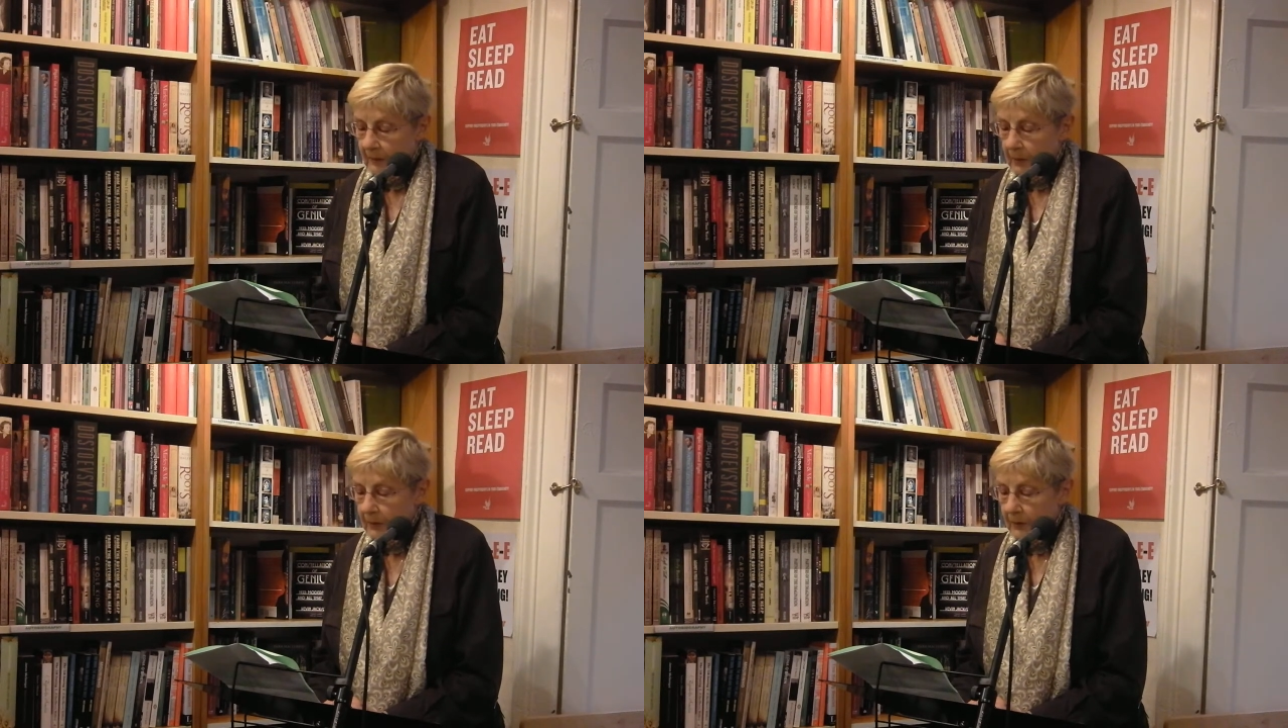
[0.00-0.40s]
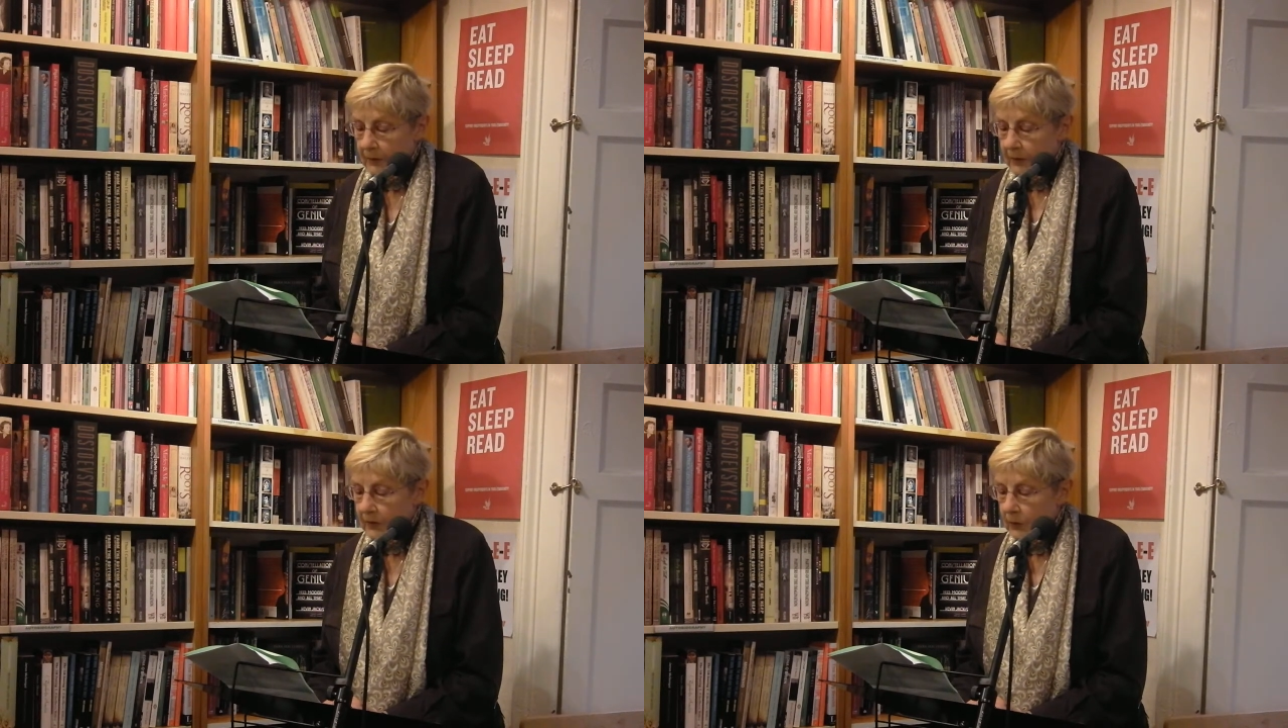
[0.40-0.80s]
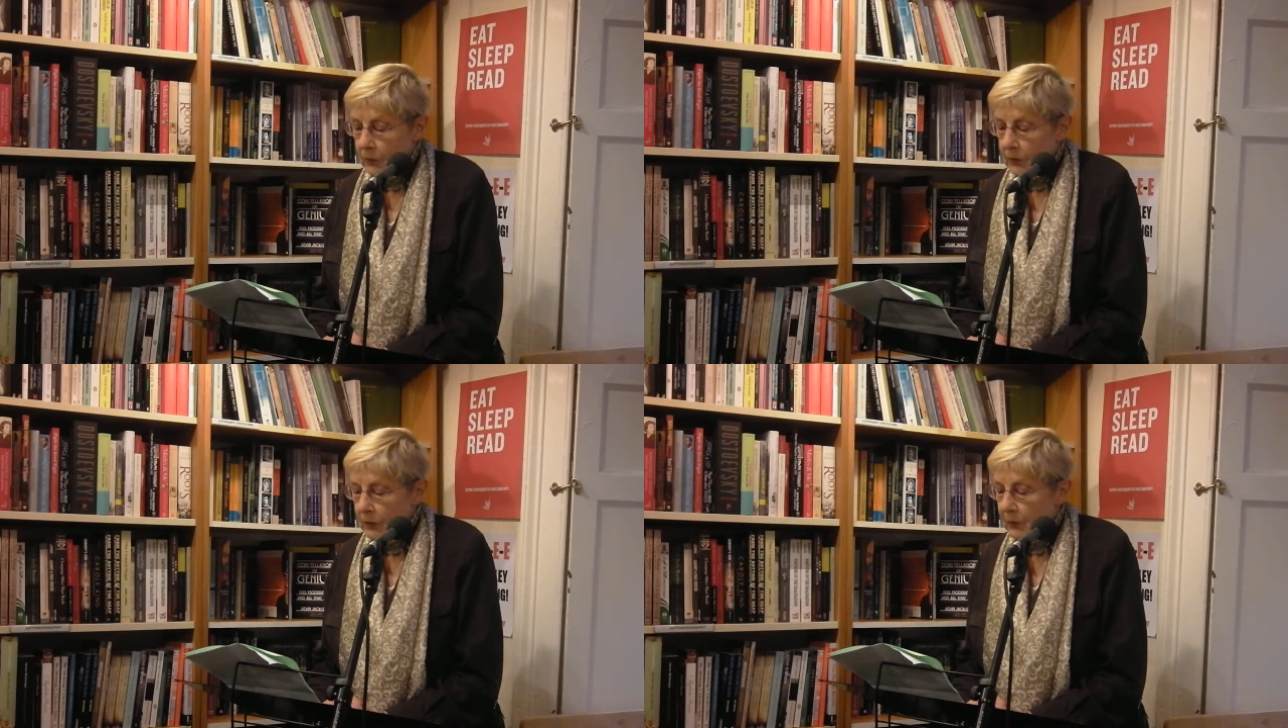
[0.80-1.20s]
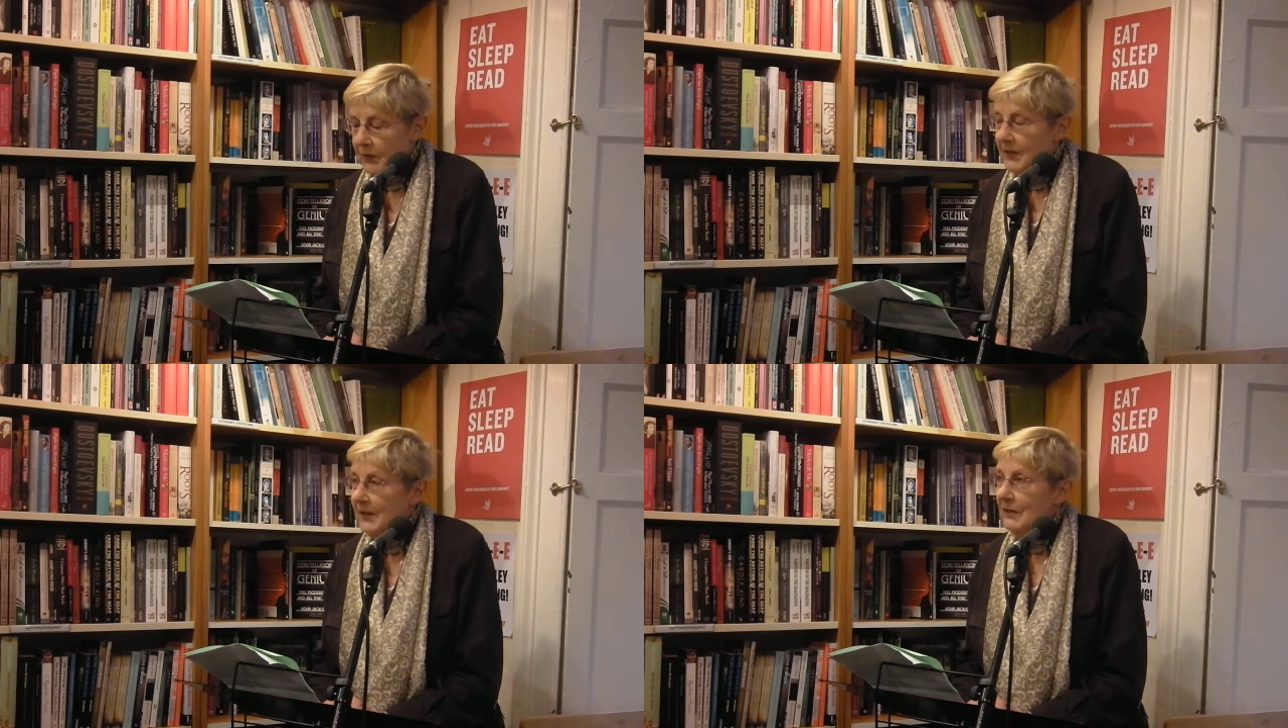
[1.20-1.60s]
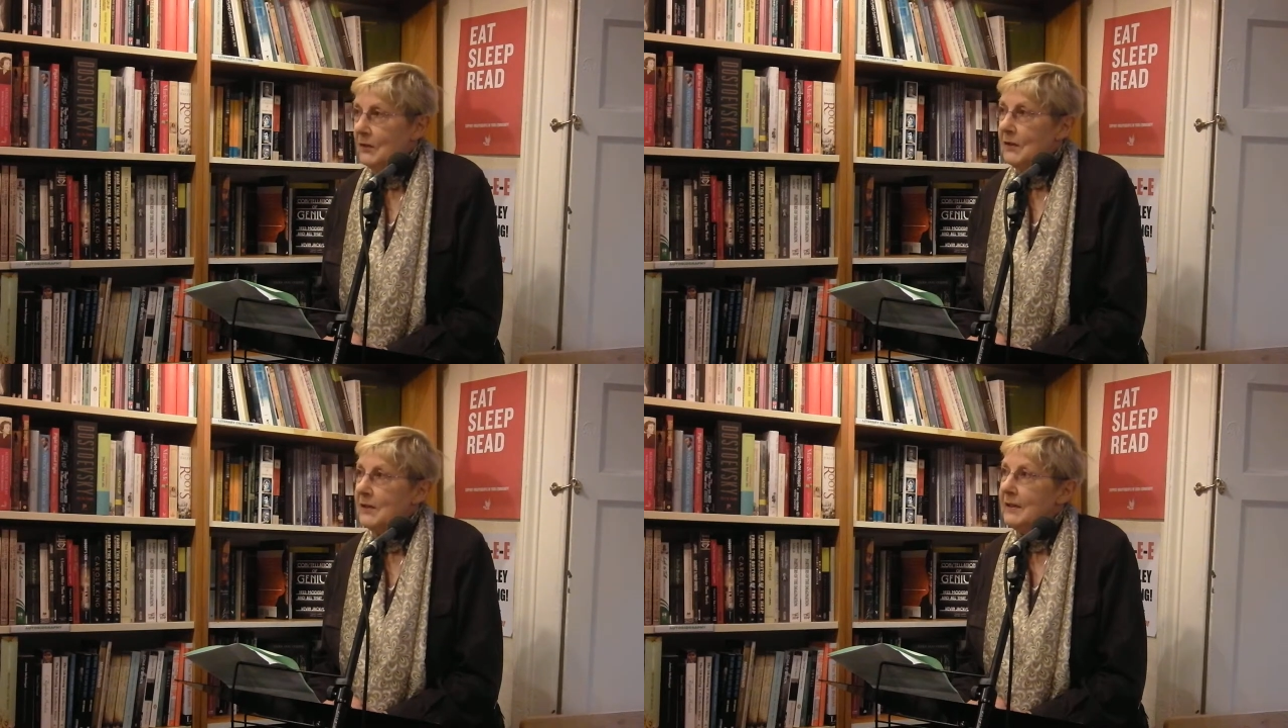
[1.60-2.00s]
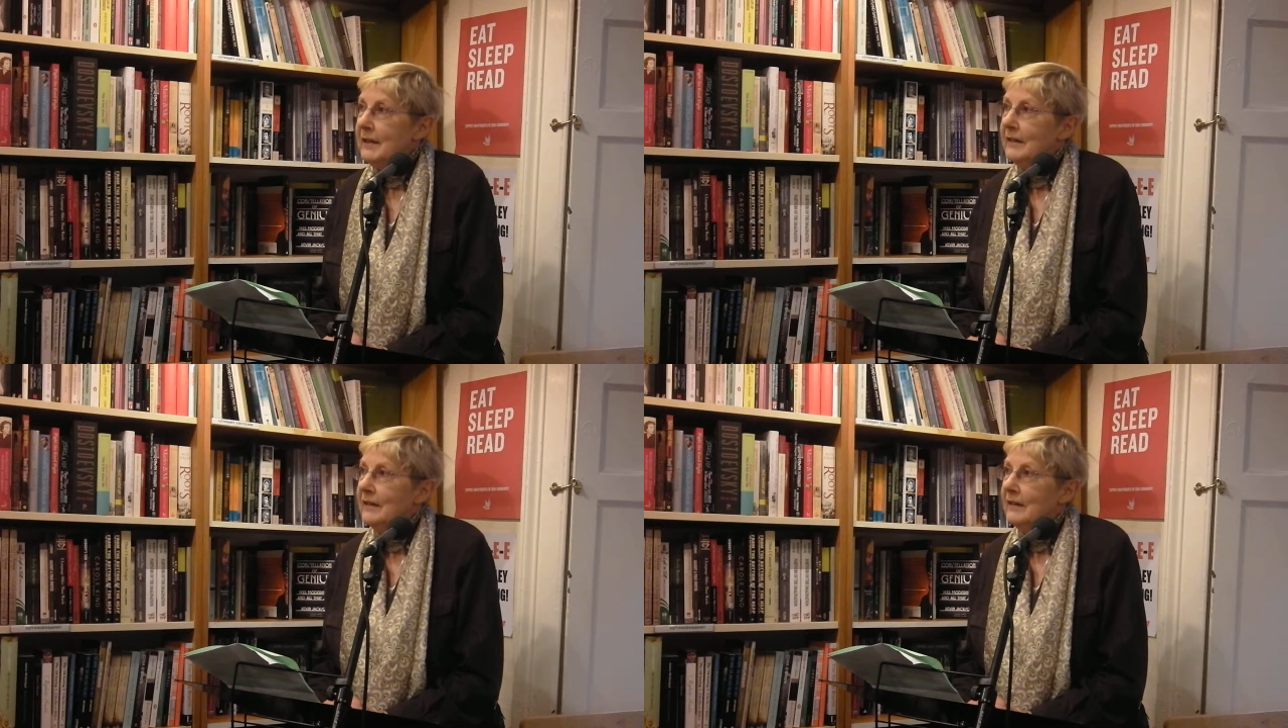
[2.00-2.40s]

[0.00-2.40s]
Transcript: but he's also seriously